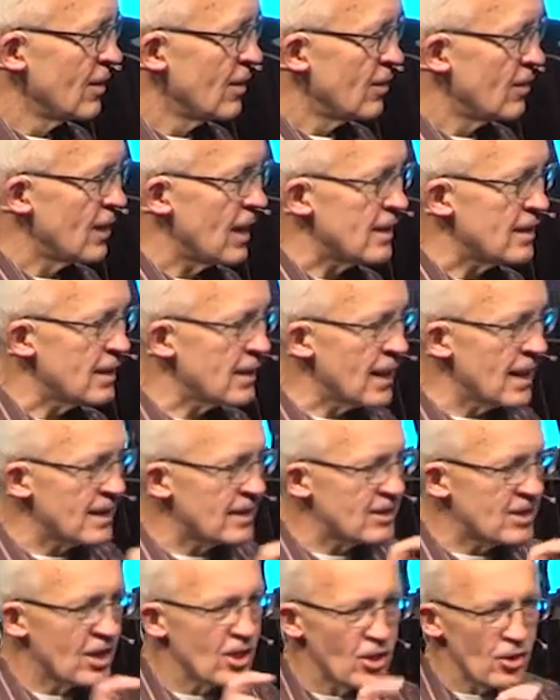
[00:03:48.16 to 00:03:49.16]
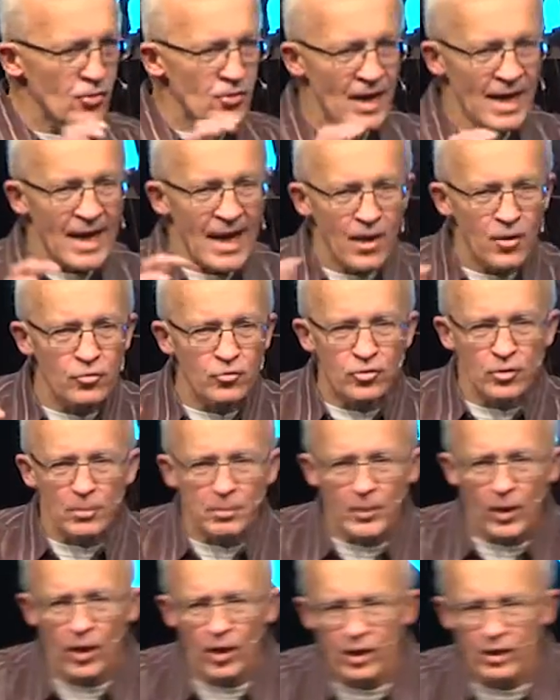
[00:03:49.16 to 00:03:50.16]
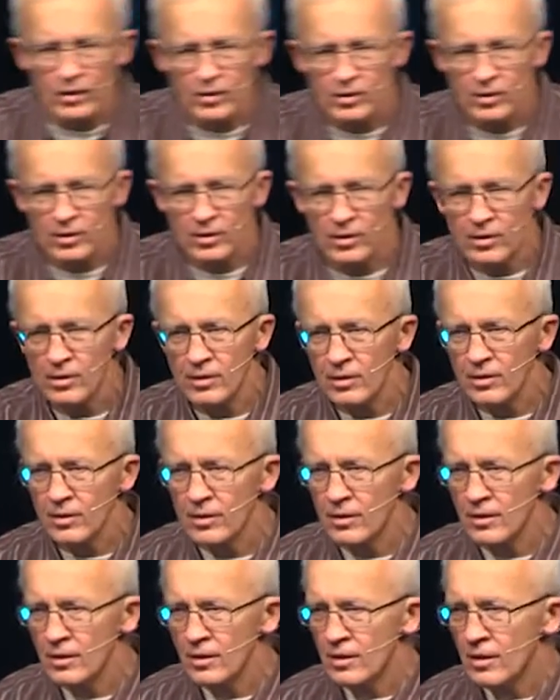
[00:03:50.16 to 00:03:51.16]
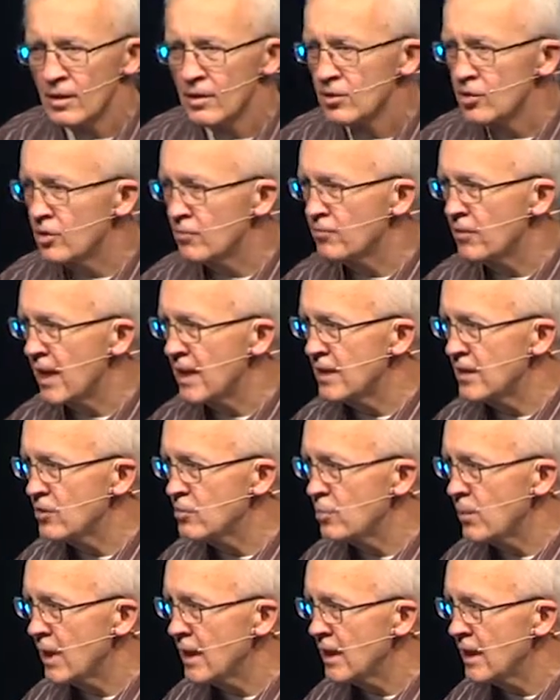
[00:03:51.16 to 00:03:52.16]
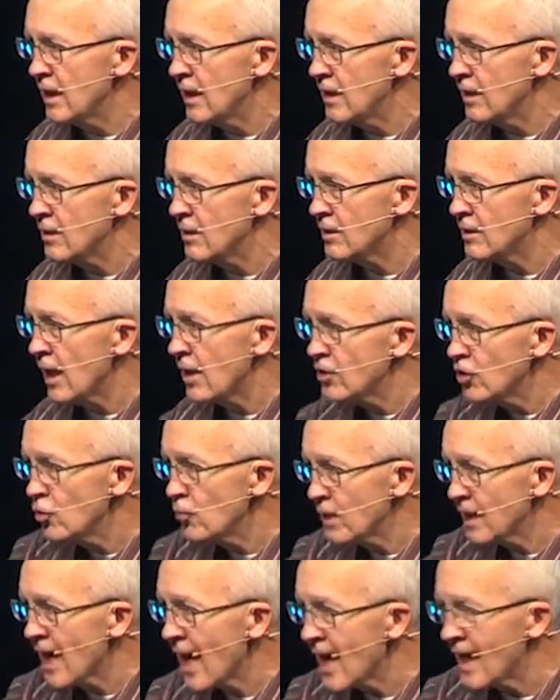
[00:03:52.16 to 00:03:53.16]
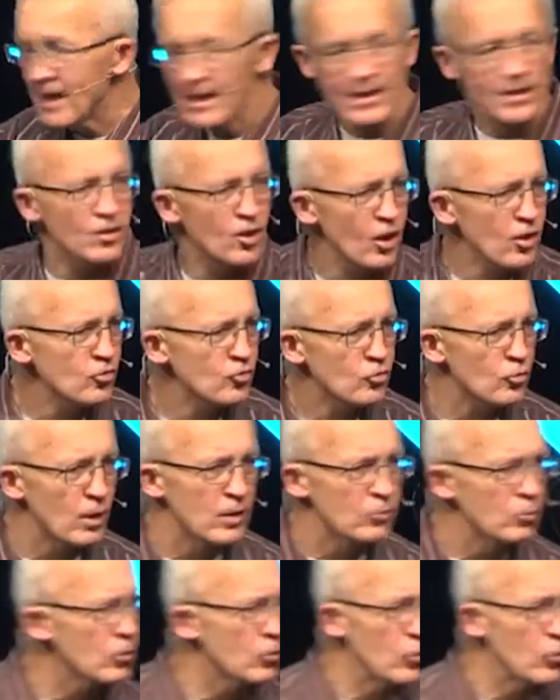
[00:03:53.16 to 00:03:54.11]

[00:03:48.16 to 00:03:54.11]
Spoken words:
They had to, like, tear the house apart to find his money. Now, you and I, in our story, we're